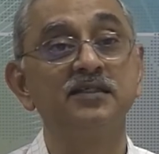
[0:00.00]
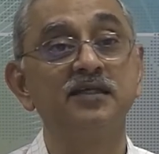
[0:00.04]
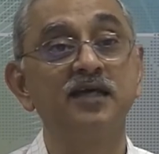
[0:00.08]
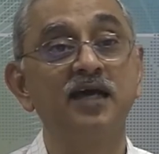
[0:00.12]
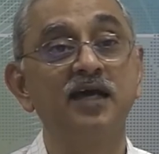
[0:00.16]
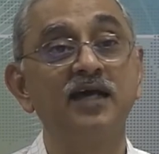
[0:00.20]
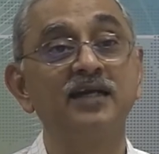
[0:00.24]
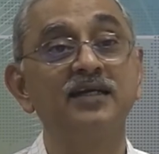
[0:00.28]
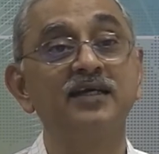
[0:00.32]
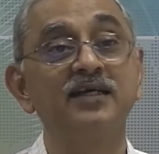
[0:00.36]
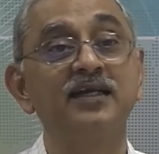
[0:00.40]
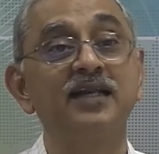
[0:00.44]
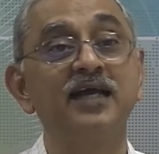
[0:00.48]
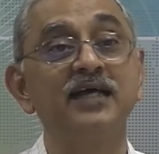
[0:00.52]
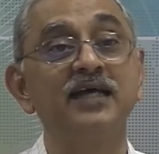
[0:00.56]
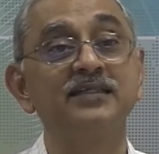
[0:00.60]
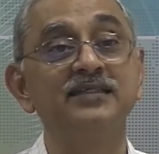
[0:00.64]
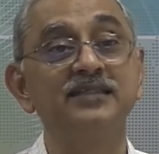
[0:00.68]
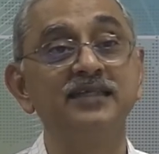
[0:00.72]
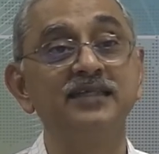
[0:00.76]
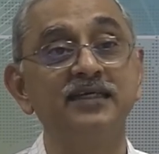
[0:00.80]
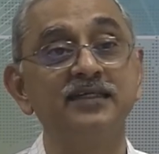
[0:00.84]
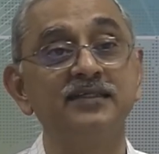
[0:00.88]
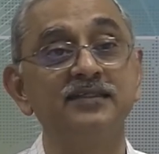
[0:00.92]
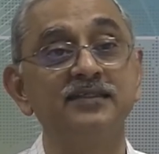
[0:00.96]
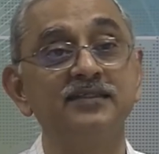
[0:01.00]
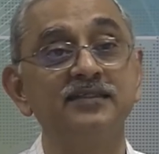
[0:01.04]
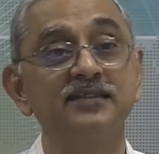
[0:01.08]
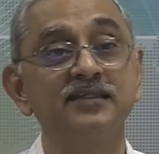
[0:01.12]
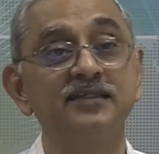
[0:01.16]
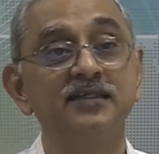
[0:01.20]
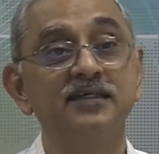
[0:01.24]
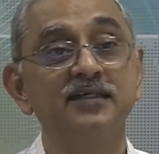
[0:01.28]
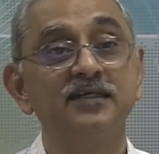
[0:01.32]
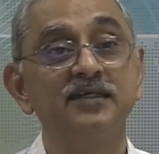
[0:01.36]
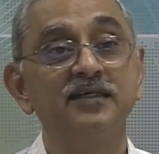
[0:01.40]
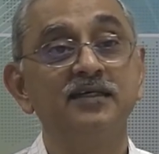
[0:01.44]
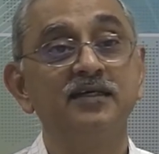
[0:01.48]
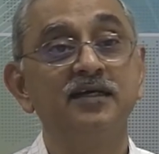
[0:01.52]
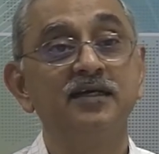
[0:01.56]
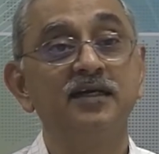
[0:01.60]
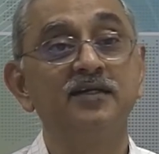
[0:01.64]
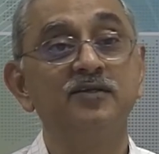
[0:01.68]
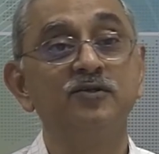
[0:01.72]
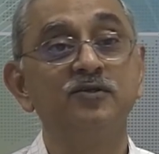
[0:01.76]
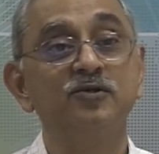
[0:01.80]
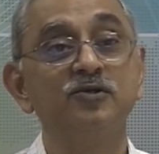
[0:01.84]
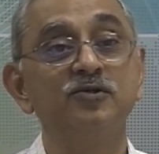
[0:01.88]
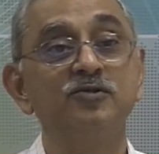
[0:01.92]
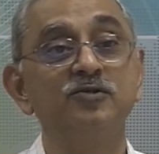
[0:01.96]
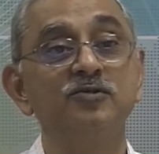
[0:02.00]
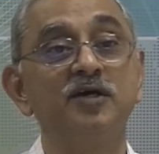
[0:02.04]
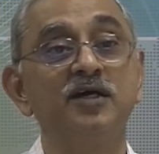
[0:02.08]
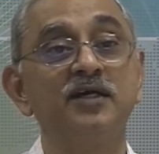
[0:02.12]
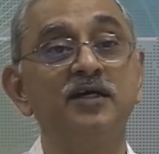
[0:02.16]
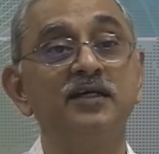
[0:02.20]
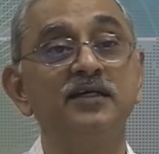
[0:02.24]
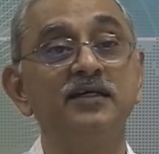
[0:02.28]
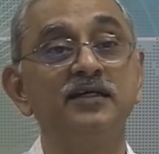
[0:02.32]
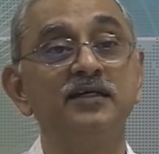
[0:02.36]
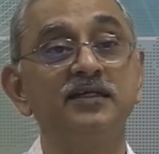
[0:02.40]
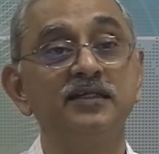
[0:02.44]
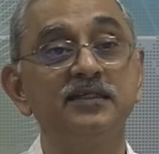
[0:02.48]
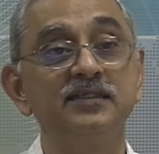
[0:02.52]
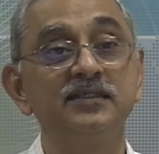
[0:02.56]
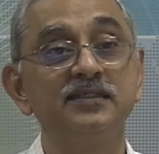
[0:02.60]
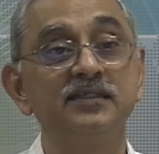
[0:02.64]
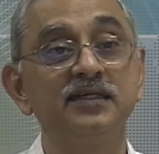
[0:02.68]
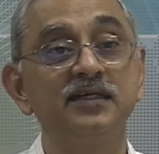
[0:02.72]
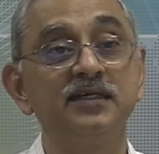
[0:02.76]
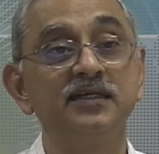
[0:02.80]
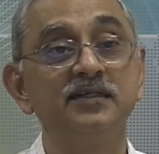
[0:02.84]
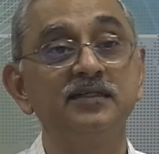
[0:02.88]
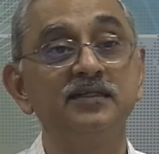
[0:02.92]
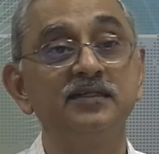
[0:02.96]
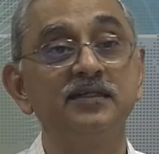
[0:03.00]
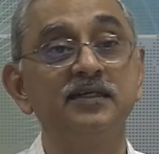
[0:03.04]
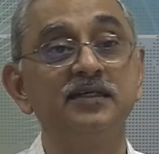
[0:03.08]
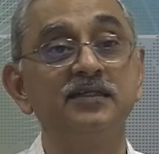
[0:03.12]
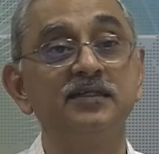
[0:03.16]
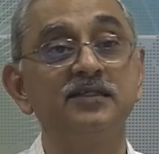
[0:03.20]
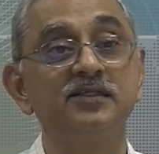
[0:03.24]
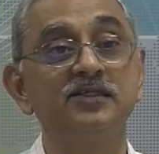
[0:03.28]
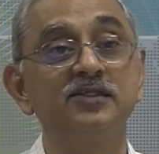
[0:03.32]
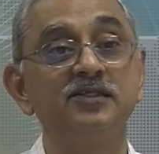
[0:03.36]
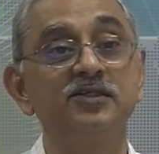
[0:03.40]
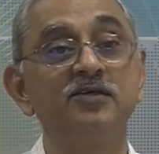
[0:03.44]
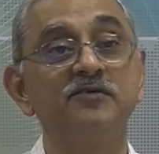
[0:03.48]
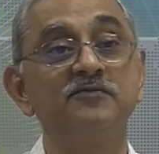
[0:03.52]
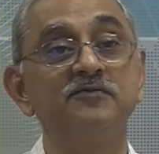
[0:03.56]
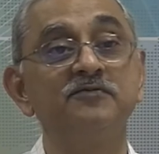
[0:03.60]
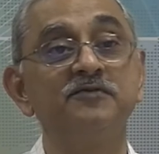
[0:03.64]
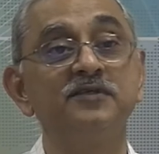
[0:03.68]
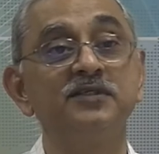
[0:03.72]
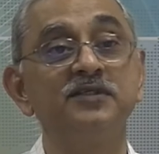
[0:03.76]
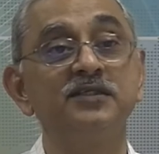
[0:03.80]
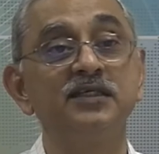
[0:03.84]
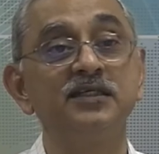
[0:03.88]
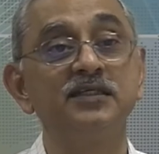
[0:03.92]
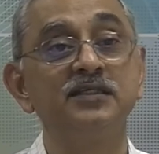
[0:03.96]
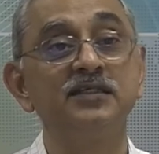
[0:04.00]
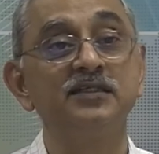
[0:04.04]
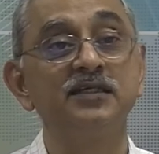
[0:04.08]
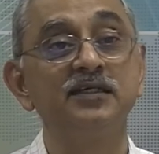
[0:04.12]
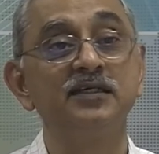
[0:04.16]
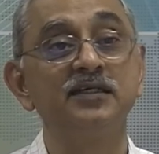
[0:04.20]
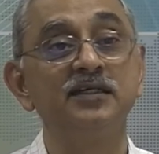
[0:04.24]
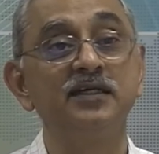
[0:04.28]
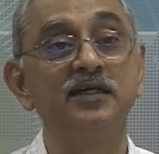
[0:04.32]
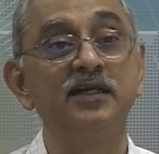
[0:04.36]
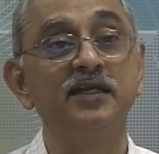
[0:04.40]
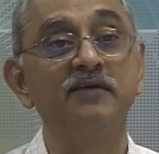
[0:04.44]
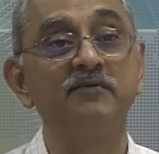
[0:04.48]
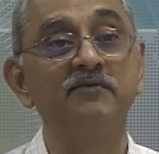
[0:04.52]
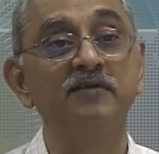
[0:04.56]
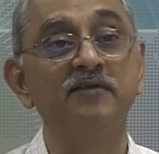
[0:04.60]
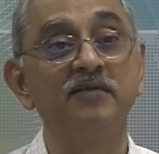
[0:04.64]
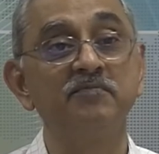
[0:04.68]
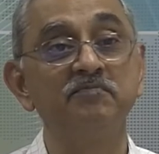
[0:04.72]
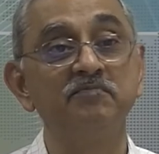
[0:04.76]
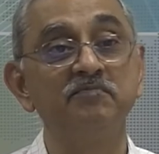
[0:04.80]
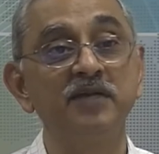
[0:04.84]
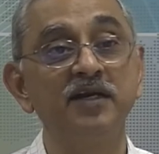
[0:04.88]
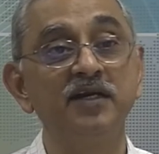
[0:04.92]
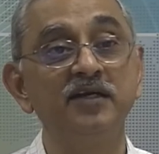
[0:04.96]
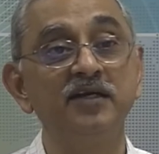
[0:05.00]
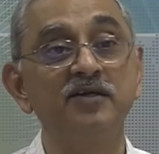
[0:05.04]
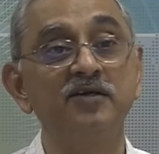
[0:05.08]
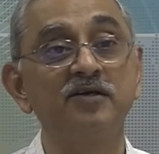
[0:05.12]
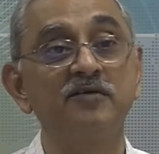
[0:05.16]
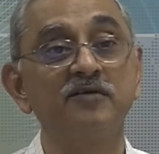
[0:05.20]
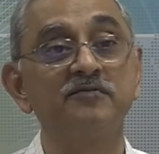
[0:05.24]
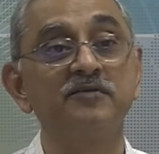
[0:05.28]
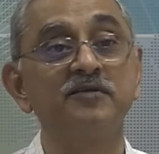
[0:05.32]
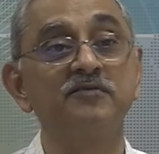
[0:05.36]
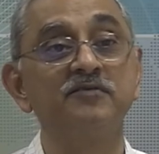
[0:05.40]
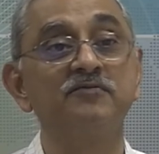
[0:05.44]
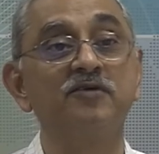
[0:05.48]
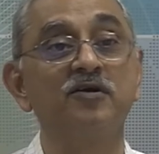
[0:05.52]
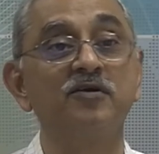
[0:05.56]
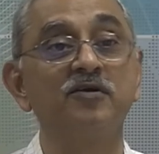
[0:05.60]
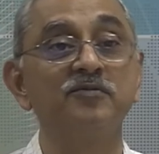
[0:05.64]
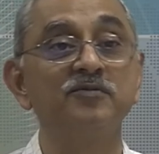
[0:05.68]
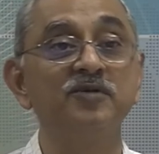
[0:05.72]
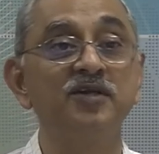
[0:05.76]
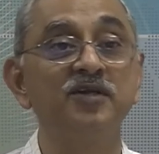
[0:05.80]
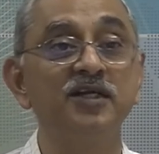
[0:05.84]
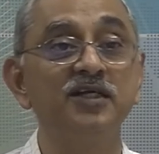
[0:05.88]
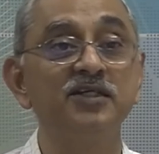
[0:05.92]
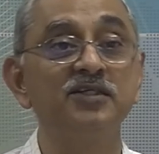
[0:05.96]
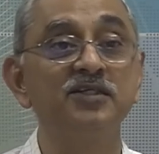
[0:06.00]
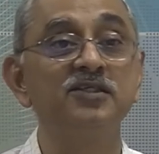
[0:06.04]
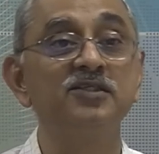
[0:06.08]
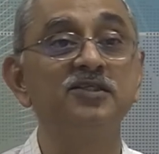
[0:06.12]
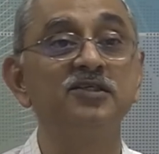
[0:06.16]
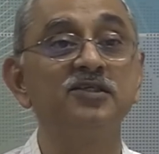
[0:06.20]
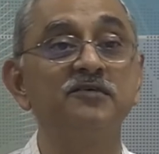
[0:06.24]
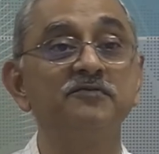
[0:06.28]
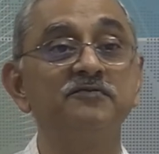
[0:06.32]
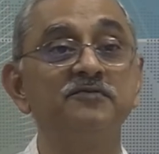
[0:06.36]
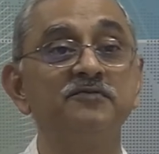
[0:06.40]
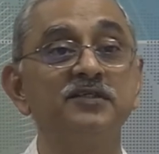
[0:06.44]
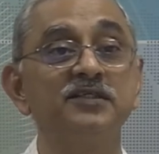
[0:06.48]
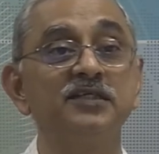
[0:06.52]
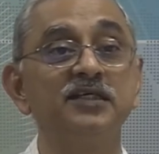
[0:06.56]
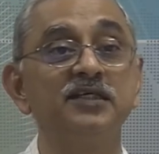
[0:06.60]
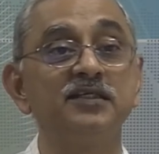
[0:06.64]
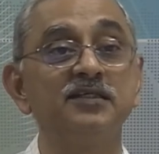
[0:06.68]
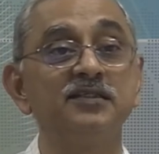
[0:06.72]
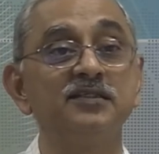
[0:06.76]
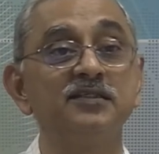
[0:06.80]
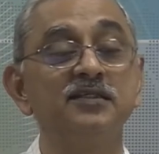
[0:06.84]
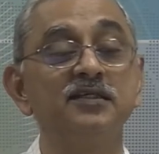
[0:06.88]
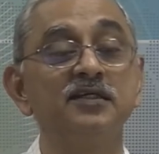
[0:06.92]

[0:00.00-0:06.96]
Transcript: are classics and those who are interested in the history of physics and the development of the formulations of physics